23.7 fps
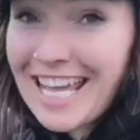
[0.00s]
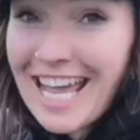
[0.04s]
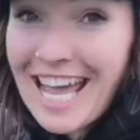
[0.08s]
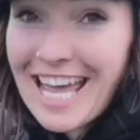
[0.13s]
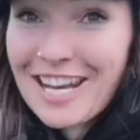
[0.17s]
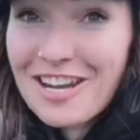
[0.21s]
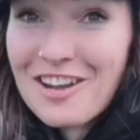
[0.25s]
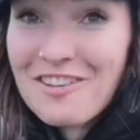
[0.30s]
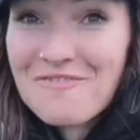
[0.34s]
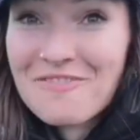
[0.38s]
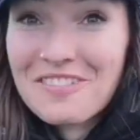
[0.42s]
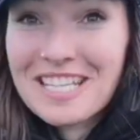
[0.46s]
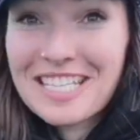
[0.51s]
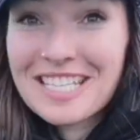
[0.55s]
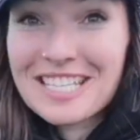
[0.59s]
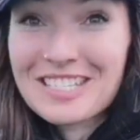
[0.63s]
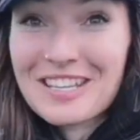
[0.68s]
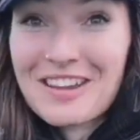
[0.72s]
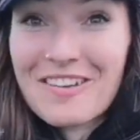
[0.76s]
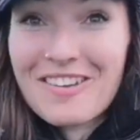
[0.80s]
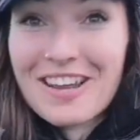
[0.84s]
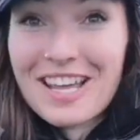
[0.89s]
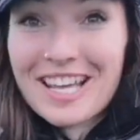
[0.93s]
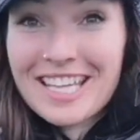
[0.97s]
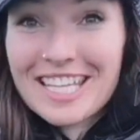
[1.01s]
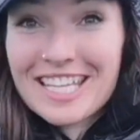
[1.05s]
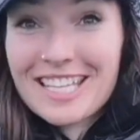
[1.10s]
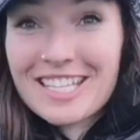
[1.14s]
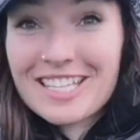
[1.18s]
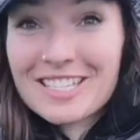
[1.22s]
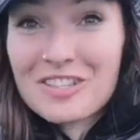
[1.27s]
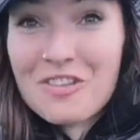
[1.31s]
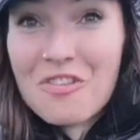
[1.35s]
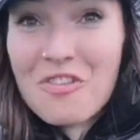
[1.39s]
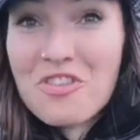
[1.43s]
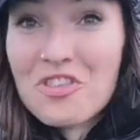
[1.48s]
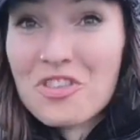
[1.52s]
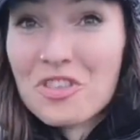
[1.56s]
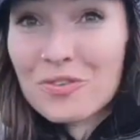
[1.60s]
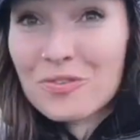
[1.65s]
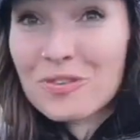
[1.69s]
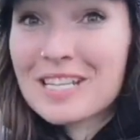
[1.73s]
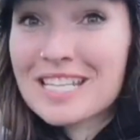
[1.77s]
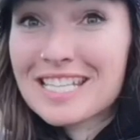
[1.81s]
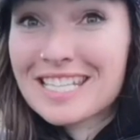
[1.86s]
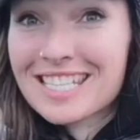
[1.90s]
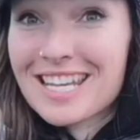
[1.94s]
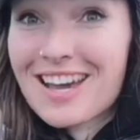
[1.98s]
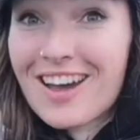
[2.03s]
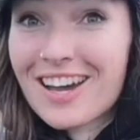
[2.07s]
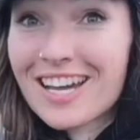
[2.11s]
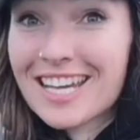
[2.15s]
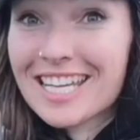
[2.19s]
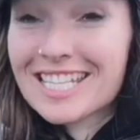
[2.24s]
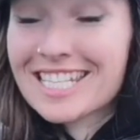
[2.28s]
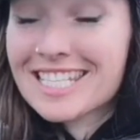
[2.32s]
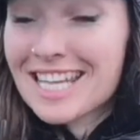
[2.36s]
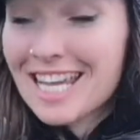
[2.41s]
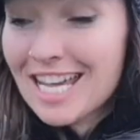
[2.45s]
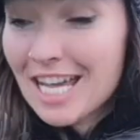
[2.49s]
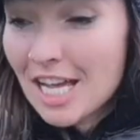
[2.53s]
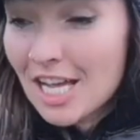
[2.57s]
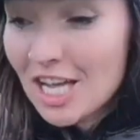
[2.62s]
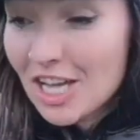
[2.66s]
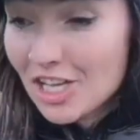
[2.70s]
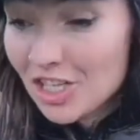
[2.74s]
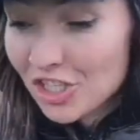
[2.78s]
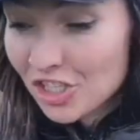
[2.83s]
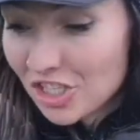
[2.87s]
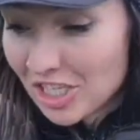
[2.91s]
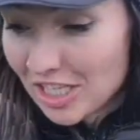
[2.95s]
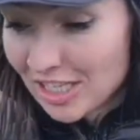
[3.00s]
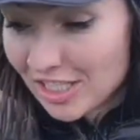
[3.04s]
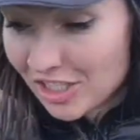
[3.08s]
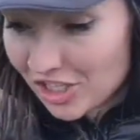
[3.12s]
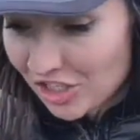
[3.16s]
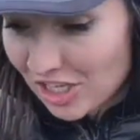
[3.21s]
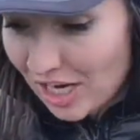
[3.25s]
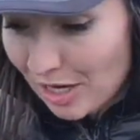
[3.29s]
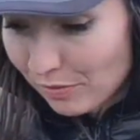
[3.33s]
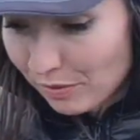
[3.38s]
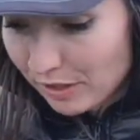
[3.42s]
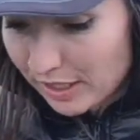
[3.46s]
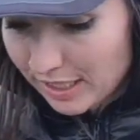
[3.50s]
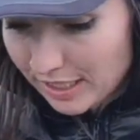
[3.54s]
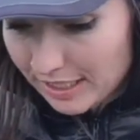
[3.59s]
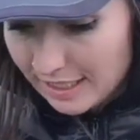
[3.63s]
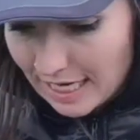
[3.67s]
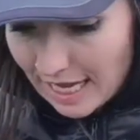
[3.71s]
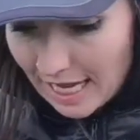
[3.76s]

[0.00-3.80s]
and I've been so lucky because on 3 sides she is sheltered,